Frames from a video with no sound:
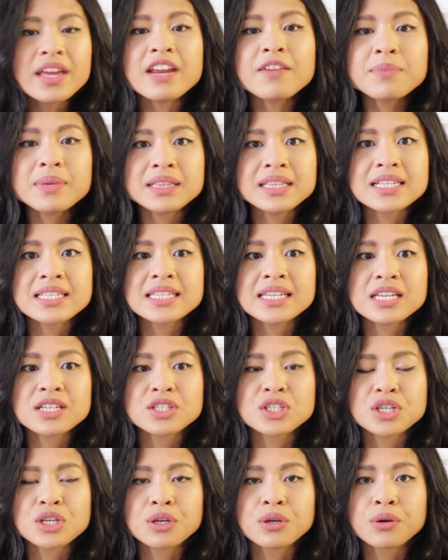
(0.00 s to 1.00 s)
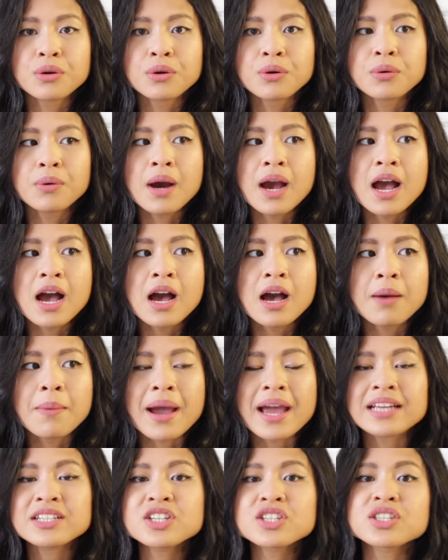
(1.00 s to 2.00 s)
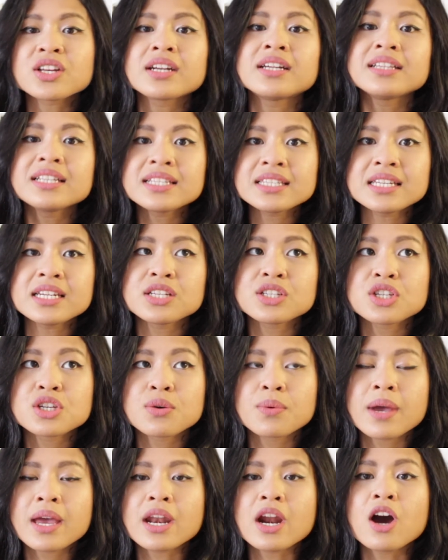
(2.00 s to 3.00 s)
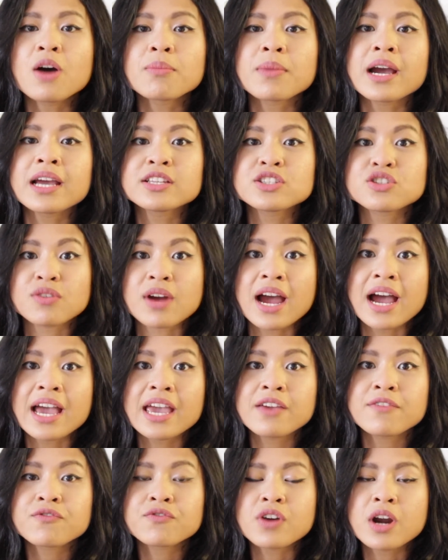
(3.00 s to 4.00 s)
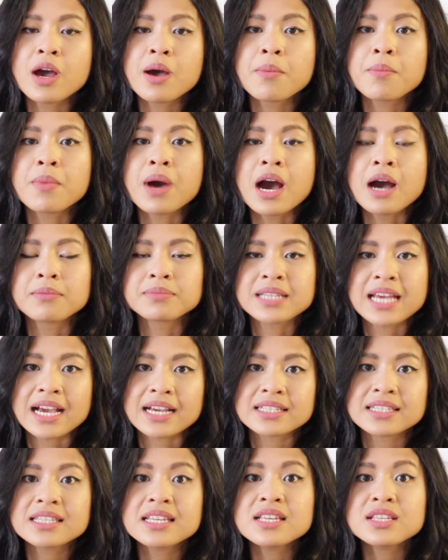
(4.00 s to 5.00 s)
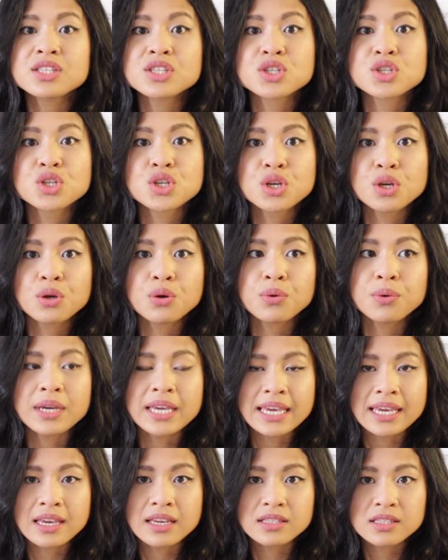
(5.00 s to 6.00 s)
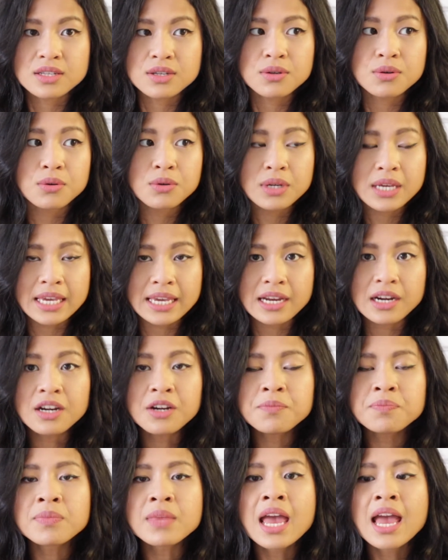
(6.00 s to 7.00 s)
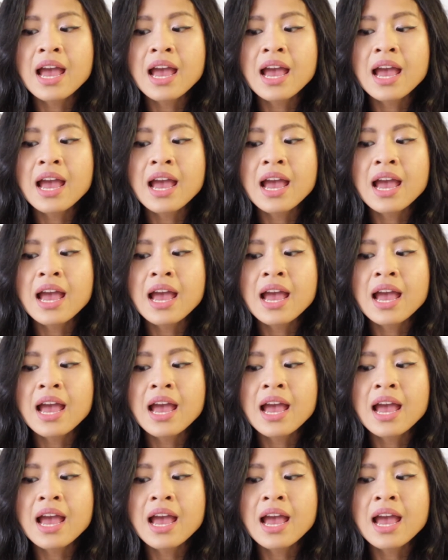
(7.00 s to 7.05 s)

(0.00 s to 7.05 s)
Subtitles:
that I've been listening to, I actually started listening to it on my drive from Texas to here.